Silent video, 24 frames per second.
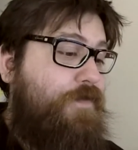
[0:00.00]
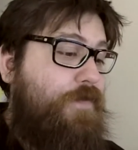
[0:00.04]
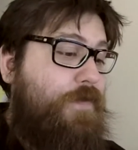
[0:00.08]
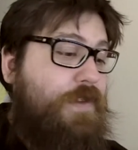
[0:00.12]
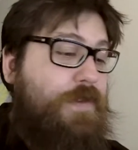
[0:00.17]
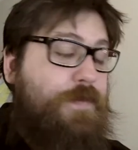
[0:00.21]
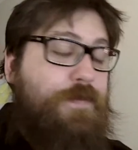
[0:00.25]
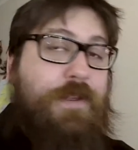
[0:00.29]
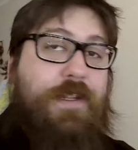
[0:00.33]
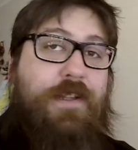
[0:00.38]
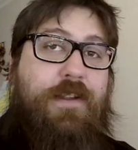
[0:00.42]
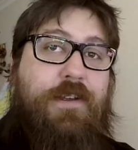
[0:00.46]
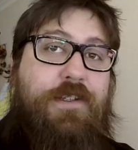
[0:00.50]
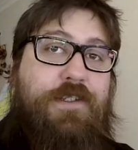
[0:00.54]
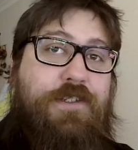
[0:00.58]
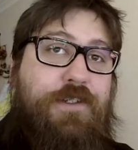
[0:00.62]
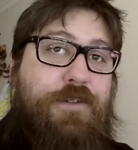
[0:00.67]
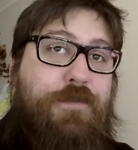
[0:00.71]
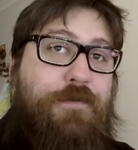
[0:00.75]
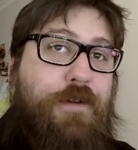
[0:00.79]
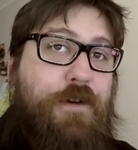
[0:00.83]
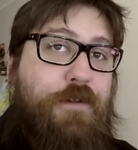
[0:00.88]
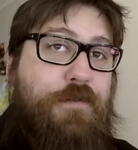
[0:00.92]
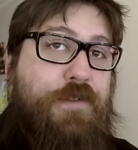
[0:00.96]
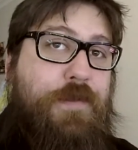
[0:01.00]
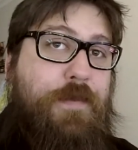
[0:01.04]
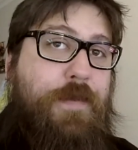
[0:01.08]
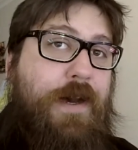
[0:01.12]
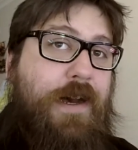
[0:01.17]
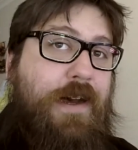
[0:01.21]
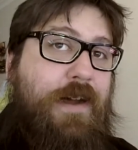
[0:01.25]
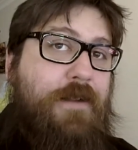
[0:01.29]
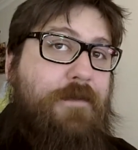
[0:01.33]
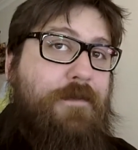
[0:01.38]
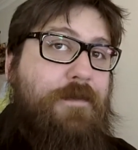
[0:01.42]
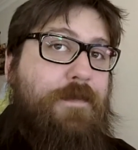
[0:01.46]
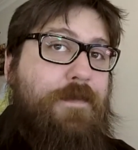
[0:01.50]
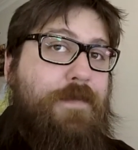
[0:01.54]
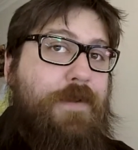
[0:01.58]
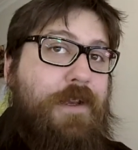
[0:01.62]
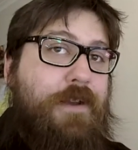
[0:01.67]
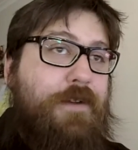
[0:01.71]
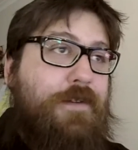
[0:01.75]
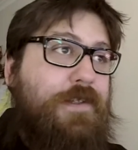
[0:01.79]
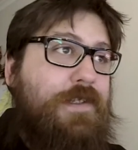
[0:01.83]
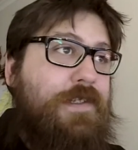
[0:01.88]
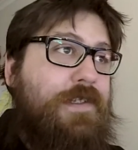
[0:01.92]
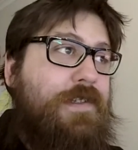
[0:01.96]
split those two roles apart,
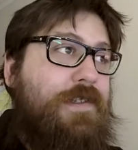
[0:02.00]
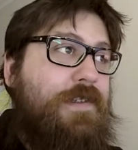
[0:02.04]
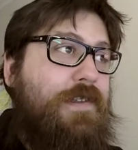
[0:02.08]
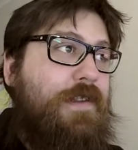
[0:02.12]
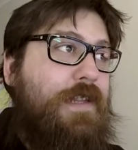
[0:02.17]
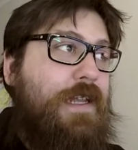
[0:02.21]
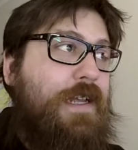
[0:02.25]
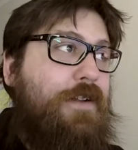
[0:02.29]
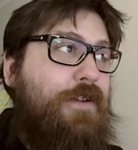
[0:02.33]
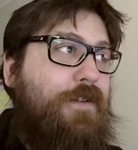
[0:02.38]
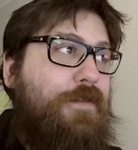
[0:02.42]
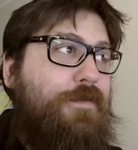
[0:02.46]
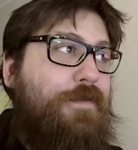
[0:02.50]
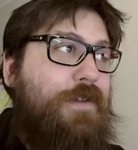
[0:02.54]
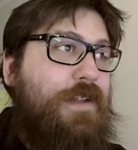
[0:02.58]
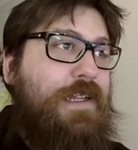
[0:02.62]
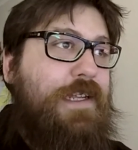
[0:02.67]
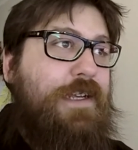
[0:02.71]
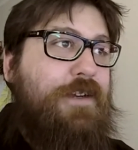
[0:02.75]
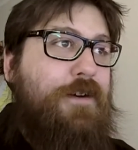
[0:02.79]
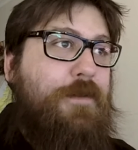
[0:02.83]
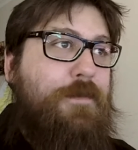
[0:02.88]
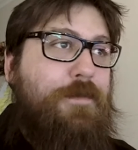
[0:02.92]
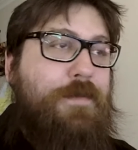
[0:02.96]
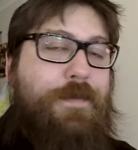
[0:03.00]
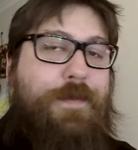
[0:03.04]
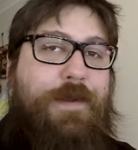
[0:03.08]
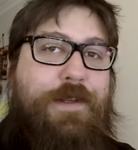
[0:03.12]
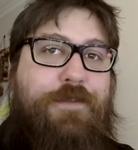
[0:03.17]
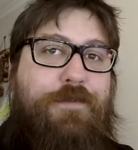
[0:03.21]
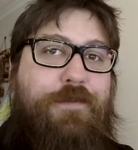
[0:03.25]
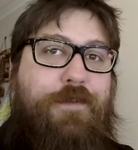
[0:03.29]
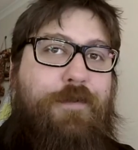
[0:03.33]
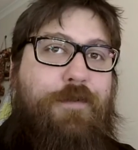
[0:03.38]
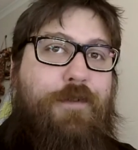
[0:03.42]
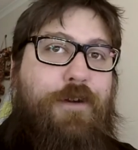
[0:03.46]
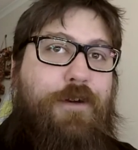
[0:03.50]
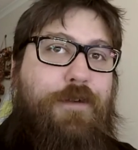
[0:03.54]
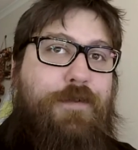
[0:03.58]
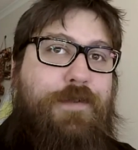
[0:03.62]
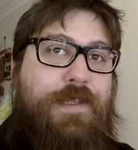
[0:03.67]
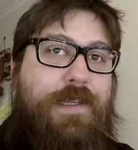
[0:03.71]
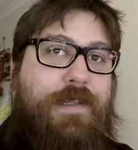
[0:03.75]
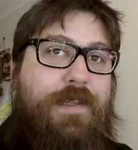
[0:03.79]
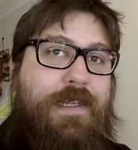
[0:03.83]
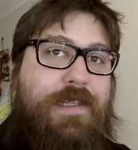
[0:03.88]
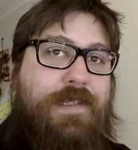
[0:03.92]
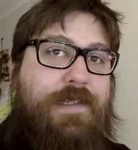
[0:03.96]
because they're not really complementary
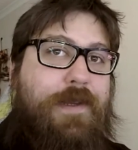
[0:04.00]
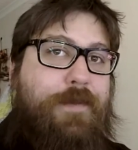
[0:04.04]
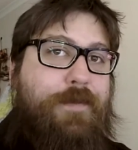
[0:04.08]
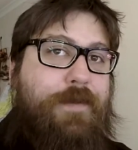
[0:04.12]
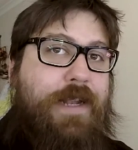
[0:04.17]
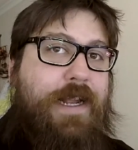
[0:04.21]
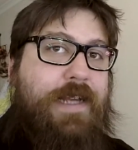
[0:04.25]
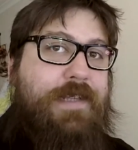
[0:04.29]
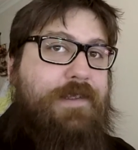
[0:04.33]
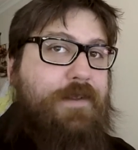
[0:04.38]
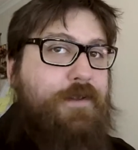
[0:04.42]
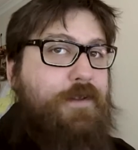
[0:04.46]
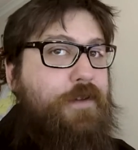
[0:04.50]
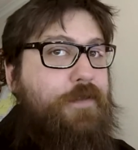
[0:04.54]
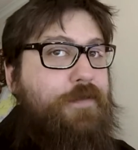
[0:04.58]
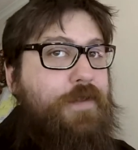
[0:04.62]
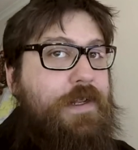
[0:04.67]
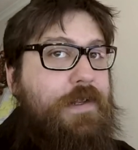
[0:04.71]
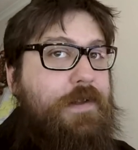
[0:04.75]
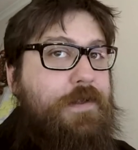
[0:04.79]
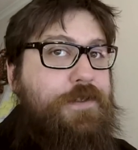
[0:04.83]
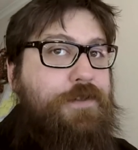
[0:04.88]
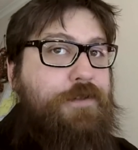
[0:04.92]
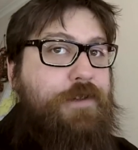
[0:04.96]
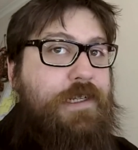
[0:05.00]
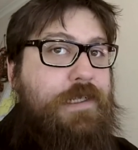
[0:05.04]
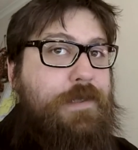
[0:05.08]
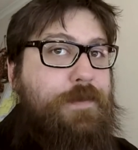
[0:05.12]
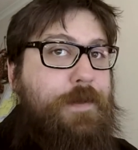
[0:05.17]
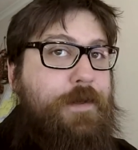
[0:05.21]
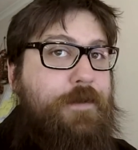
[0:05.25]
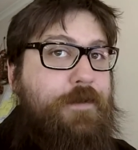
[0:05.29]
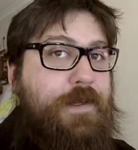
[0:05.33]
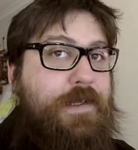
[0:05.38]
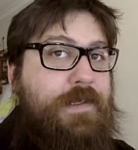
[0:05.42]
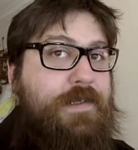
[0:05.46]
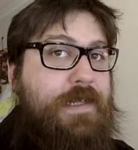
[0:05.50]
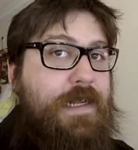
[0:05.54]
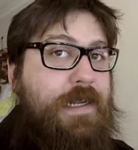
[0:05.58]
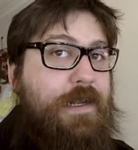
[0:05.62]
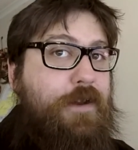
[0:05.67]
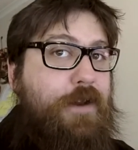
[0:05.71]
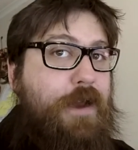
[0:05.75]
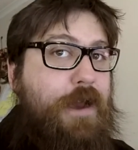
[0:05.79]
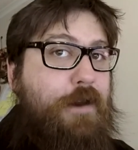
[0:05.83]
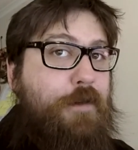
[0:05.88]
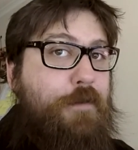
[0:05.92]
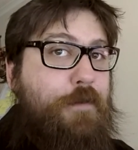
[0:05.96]
roles unless someone has a lot of industry experience and they
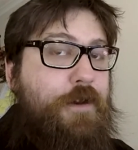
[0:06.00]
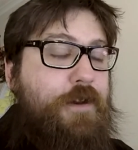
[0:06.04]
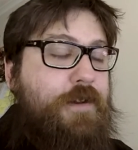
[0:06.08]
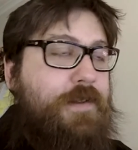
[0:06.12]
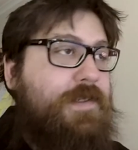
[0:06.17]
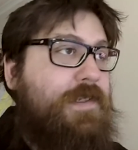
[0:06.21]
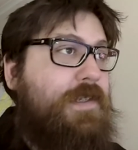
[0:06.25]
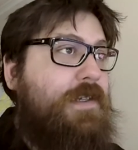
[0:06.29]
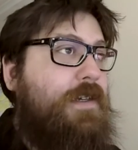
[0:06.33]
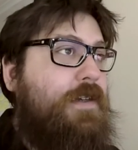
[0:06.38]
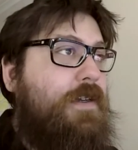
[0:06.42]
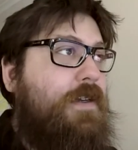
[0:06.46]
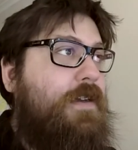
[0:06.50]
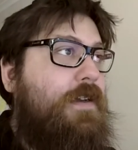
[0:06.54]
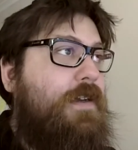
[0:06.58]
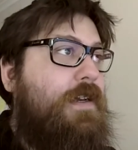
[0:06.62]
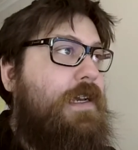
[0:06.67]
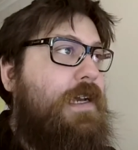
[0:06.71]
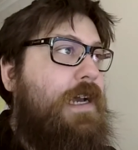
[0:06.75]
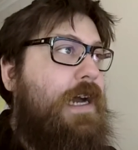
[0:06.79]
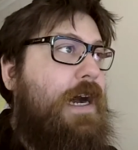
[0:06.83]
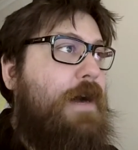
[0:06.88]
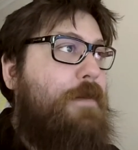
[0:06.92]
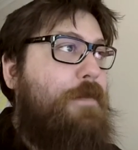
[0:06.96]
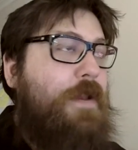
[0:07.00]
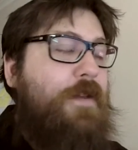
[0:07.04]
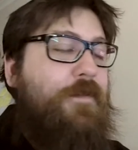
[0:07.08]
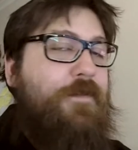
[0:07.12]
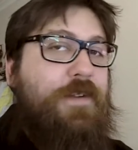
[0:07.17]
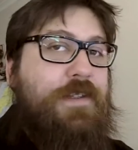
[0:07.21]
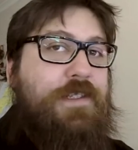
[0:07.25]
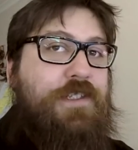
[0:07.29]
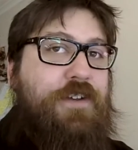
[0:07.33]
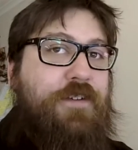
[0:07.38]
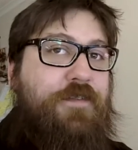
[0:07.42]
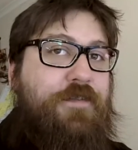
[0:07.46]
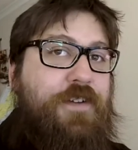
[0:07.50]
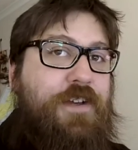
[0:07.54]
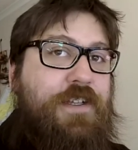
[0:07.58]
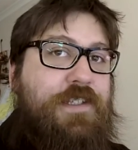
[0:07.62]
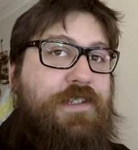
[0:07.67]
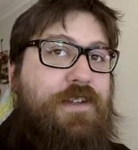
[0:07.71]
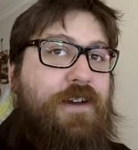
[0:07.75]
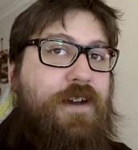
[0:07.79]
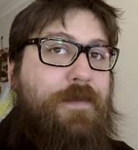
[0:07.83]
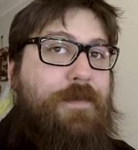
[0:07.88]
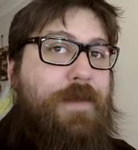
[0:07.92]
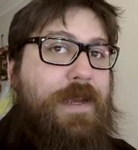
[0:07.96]
know how it works. If it's your
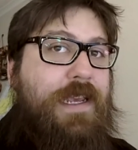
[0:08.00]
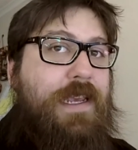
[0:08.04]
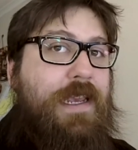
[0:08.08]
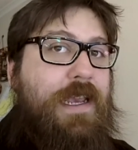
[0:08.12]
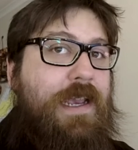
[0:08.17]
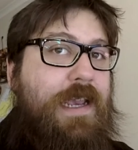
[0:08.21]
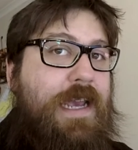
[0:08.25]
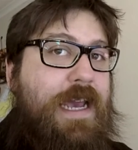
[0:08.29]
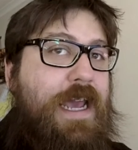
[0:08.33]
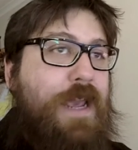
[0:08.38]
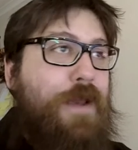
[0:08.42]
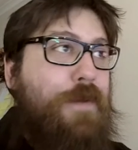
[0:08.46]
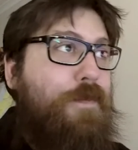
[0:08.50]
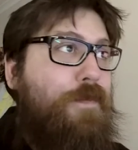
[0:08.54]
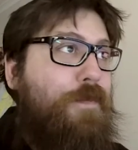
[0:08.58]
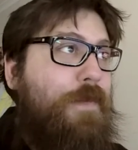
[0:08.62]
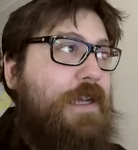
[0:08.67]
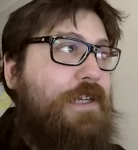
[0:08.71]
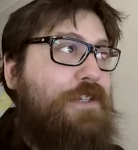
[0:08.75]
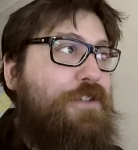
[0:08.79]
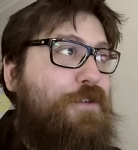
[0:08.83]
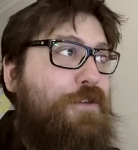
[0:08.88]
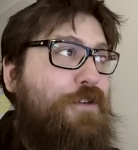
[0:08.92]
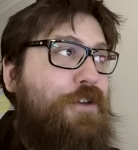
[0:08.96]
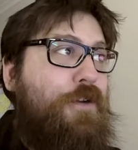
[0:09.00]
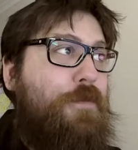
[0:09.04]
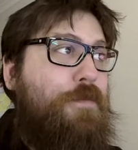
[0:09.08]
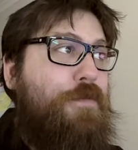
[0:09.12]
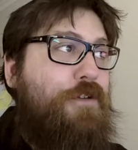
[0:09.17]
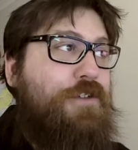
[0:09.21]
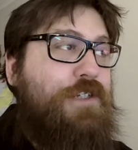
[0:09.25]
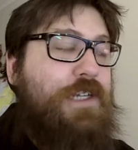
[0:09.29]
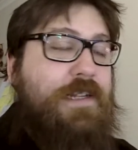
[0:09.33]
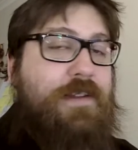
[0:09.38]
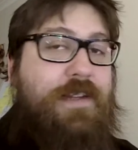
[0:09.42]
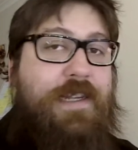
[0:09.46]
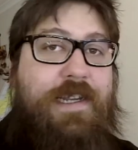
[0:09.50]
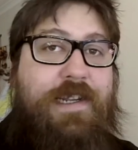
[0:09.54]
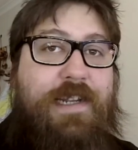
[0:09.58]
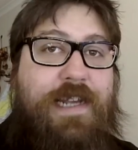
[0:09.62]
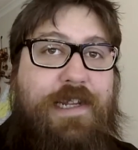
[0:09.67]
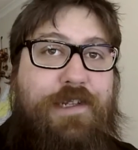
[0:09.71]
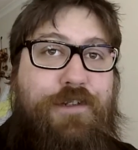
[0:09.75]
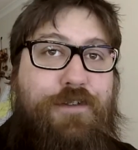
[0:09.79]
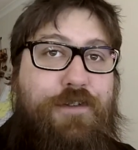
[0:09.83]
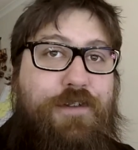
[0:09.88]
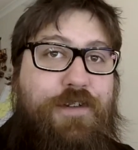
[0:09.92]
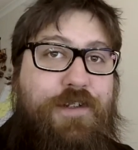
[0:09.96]
first time making a game, make sure your project lead
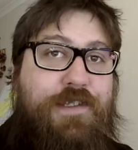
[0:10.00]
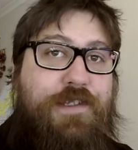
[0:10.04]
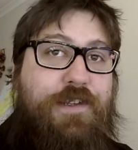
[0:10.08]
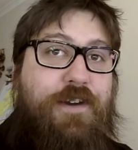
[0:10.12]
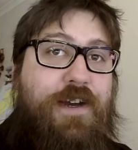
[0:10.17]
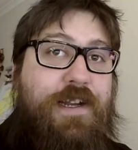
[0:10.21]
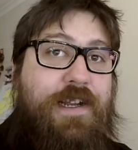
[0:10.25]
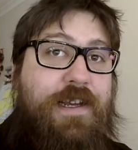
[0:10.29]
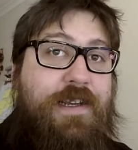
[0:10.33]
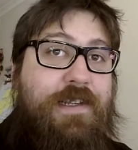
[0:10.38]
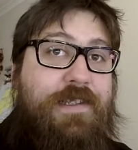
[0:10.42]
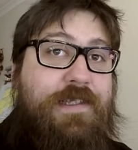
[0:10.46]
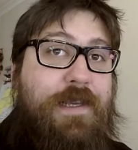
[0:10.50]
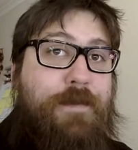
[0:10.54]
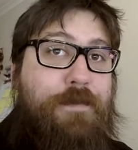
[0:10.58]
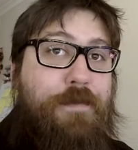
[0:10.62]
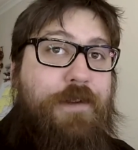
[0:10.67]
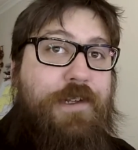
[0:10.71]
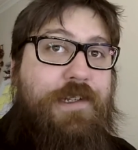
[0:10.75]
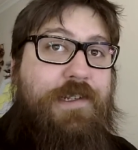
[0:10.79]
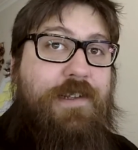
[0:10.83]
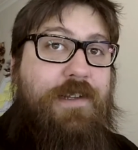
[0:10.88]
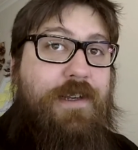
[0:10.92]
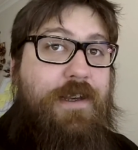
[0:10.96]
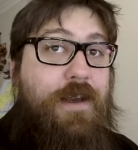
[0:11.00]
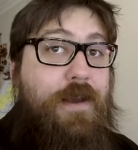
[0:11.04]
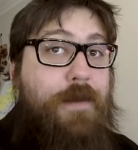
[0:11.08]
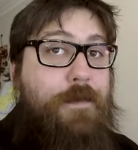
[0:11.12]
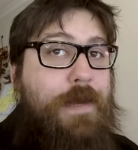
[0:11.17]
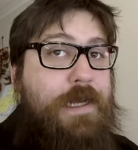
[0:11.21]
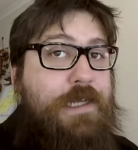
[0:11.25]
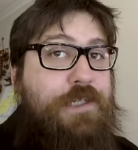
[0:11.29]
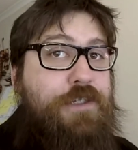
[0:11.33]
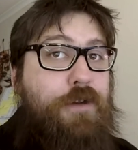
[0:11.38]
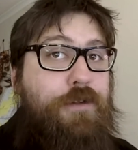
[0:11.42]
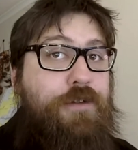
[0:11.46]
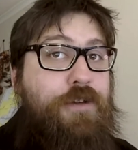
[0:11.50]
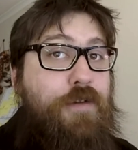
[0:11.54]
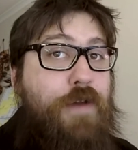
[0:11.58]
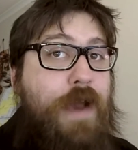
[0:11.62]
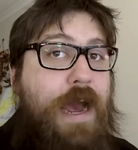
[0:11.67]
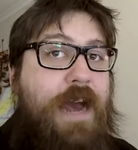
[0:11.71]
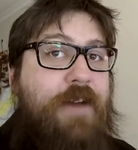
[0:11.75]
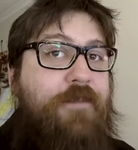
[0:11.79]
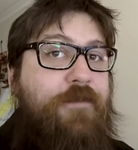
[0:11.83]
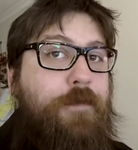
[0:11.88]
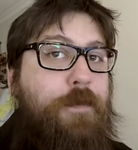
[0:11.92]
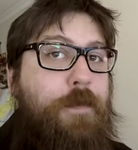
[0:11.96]
and your designer are separate. Make sure you
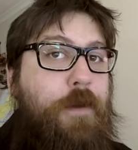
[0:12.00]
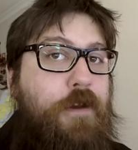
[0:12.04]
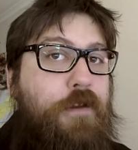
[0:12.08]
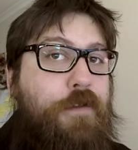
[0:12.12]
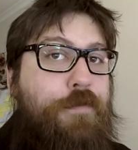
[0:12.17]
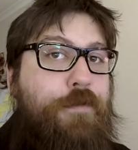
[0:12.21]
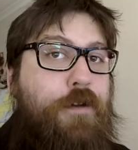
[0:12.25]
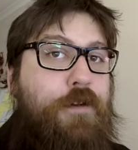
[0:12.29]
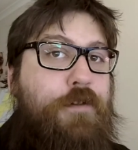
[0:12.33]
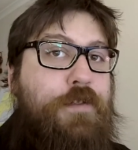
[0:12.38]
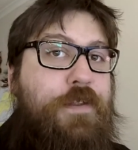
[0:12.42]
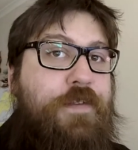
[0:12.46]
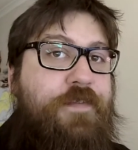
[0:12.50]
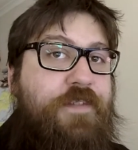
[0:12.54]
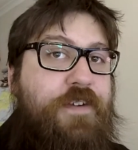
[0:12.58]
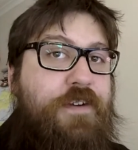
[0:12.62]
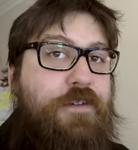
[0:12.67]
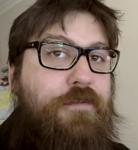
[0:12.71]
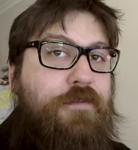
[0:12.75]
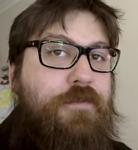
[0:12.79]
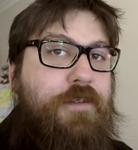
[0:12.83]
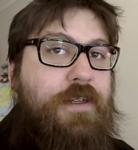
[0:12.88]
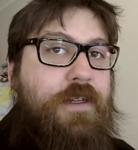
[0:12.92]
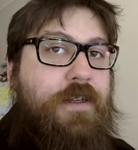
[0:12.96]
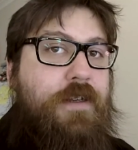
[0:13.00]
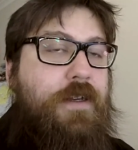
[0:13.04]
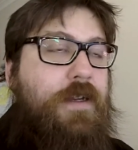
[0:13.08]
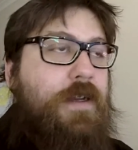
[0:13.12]
have both roles filled.